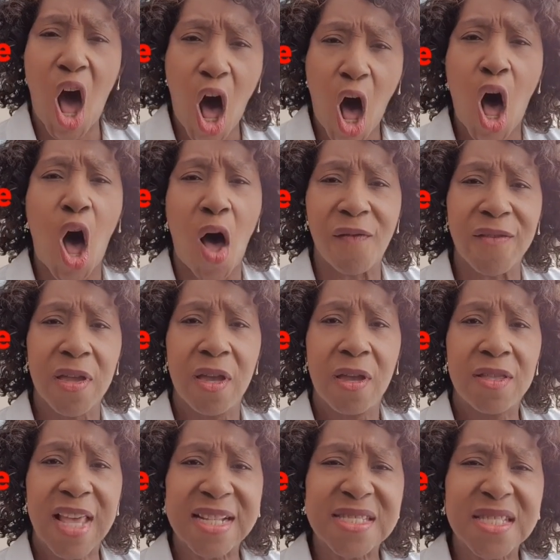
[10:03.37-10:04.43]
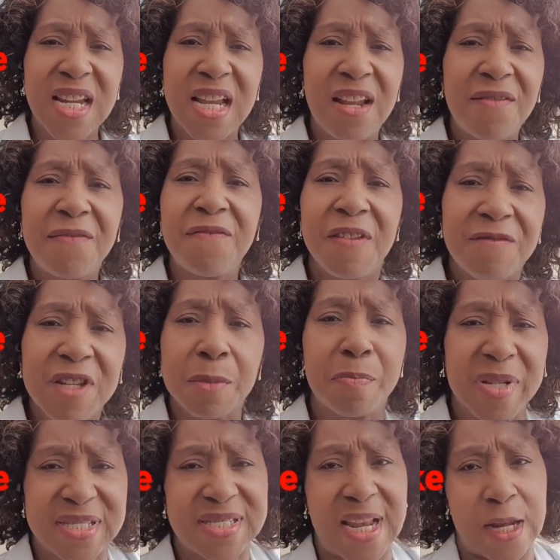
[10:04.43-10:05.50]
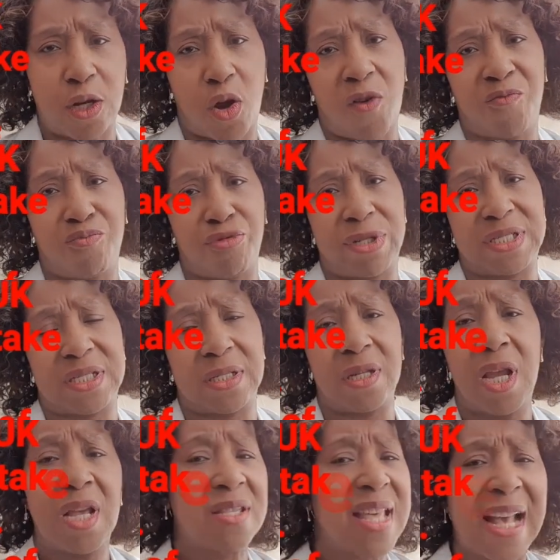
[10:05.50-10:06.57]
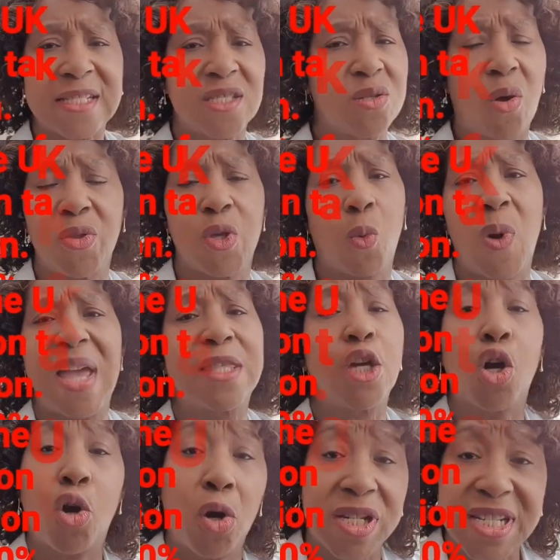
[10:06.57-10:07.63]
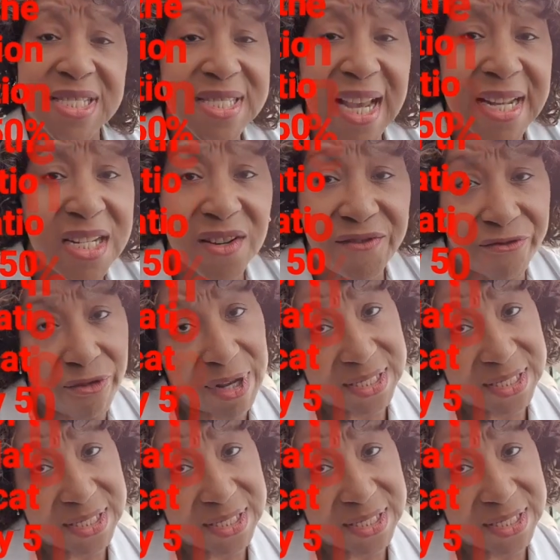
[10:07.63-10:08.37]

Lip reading: half. That's nearly 50% of Britain. That's not the way that God intended for